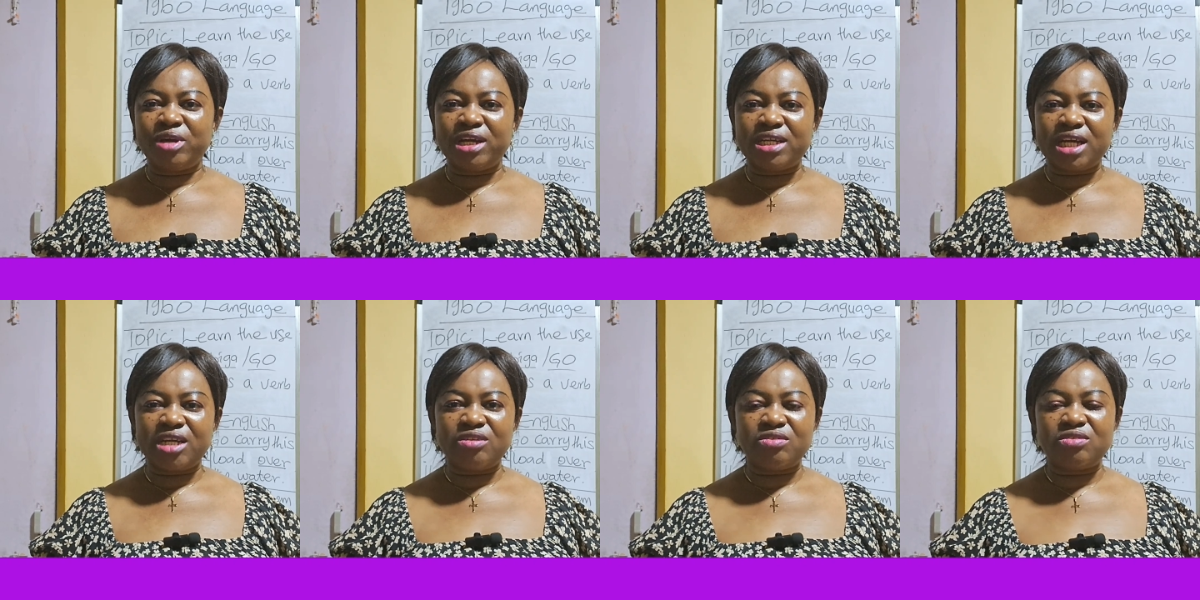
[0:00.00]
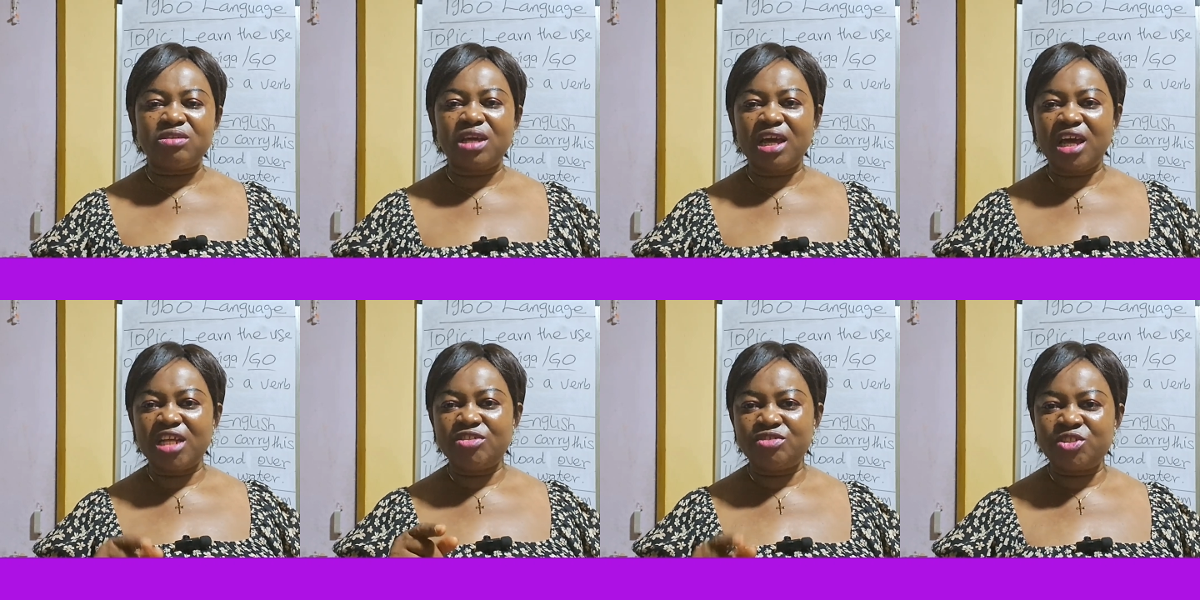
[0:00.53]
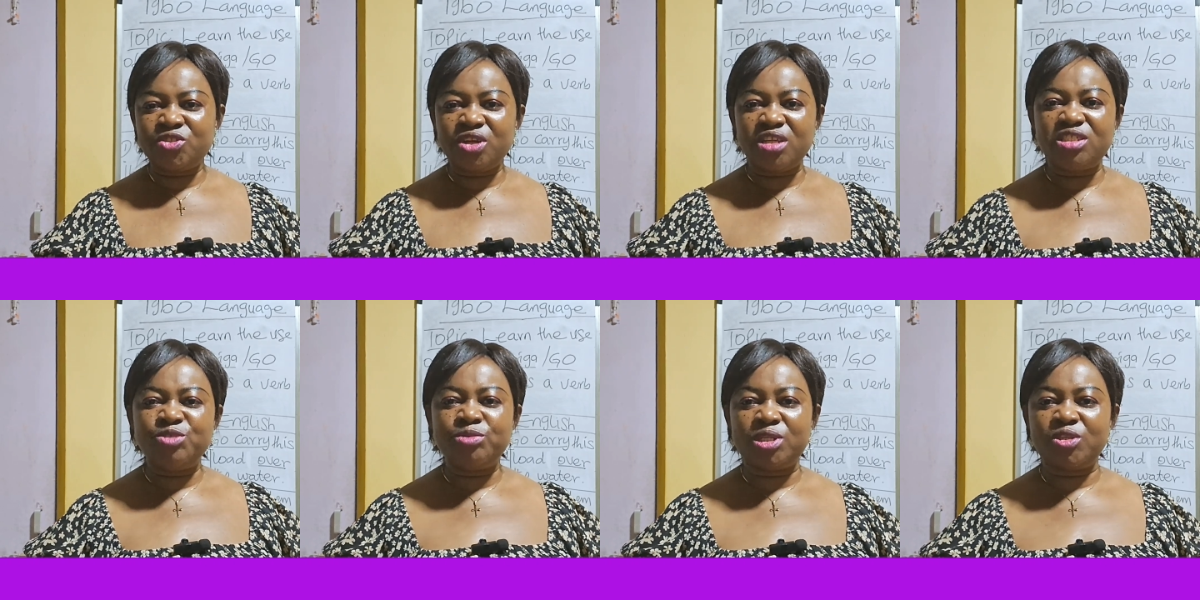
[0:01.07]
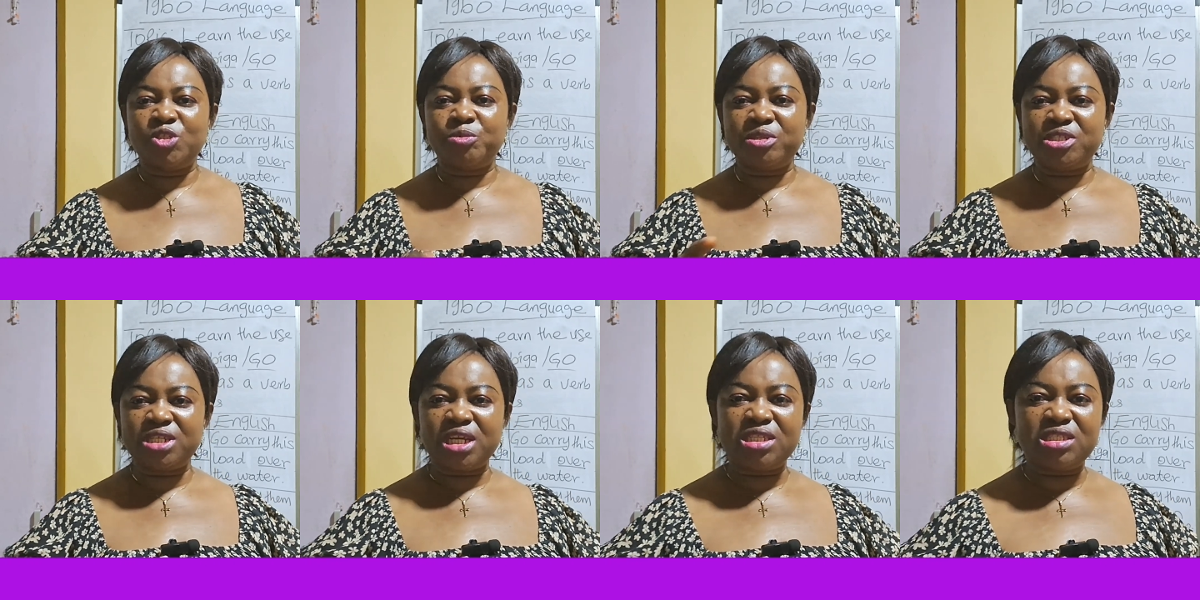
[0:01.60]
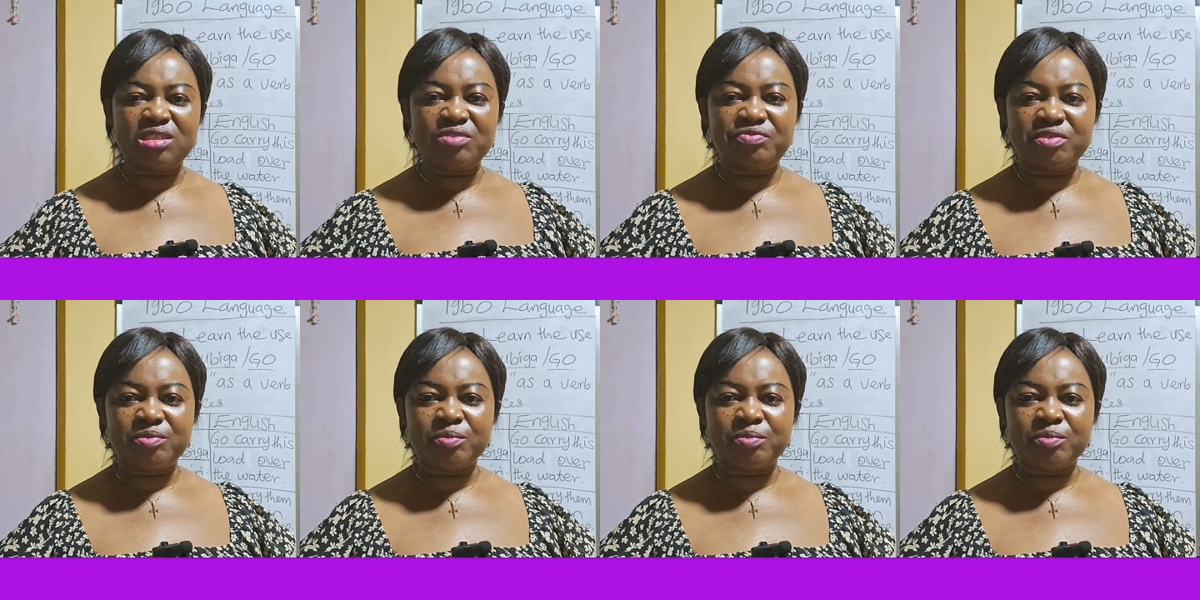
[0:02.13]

account at Rejoice Chinwendu Special TV.